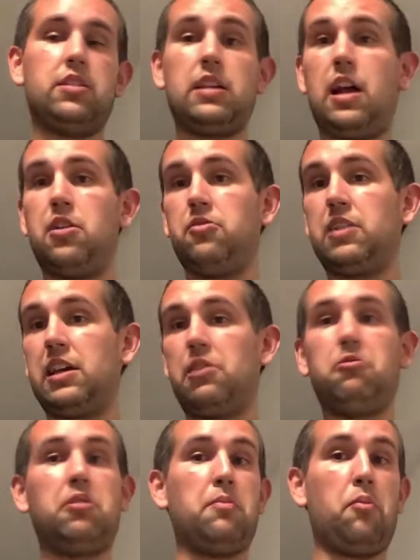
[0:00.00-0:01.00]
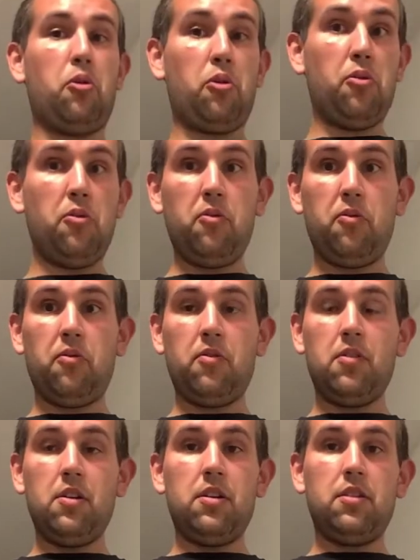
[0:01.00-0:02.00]
I don't think it will improve
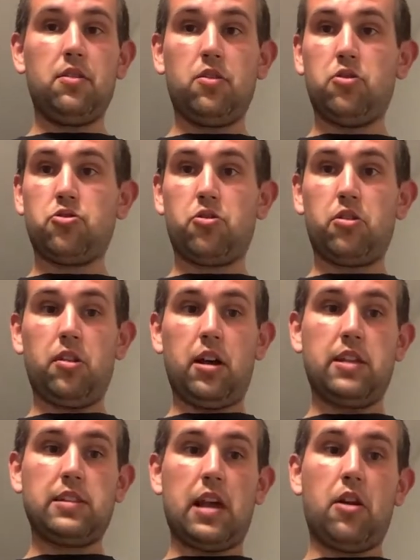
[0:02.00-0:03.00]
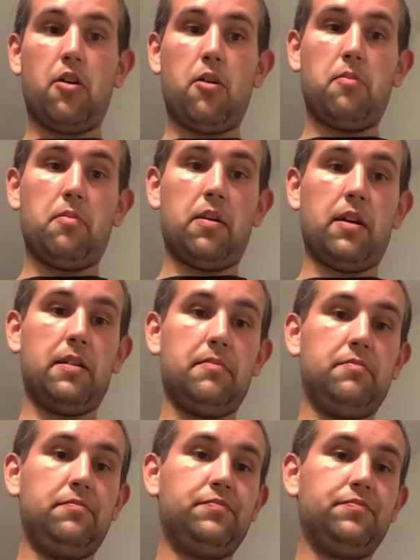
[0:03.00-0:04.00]
the Detroit Lions at all,
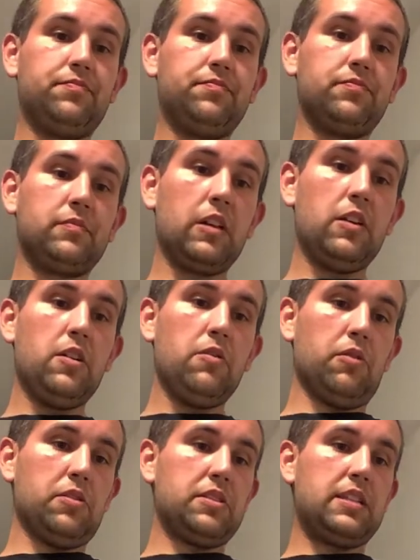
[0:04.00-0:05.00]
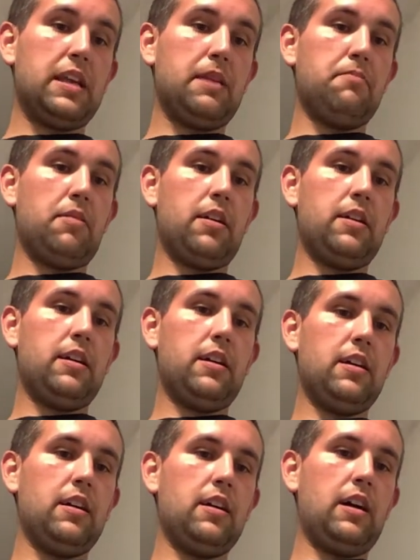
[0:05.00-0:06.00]
but we'll see. But
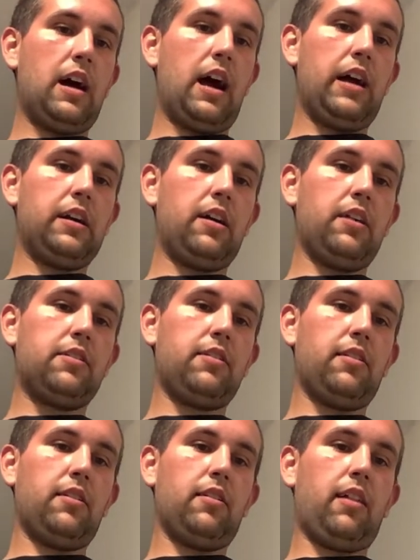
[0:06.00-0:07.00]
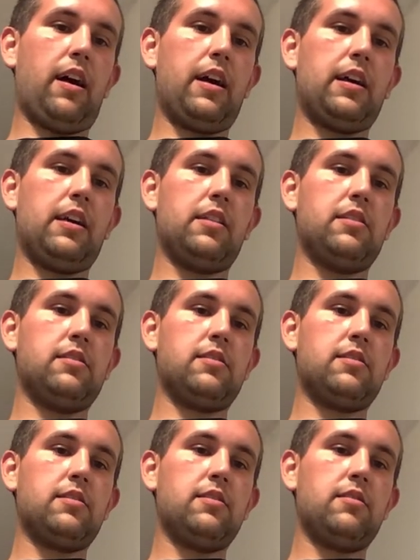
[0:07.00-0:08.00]
I got the
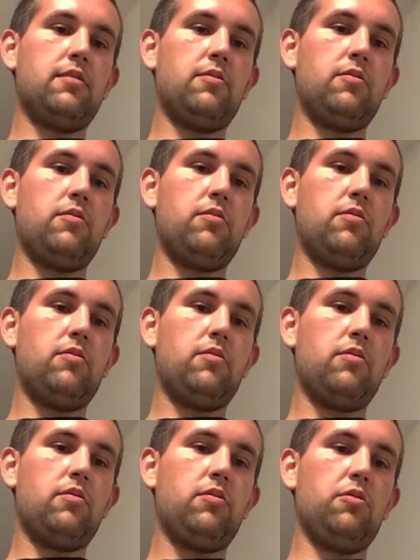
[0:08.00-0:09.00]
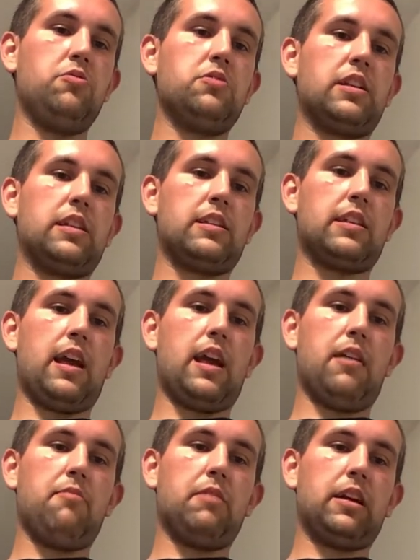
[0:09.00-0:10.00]
Lions losing this
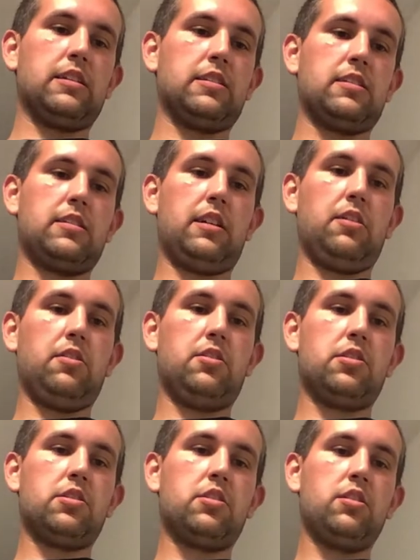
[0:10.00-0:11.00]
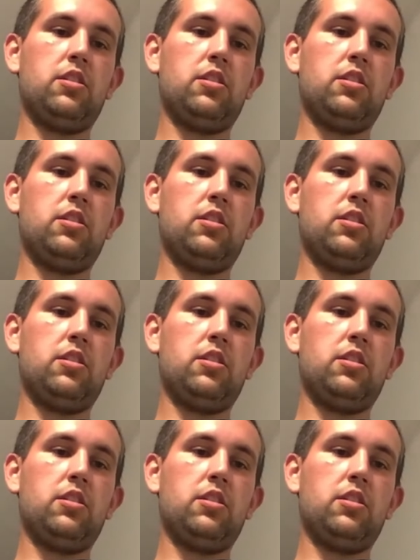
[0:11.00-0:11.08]
game against the Steelers.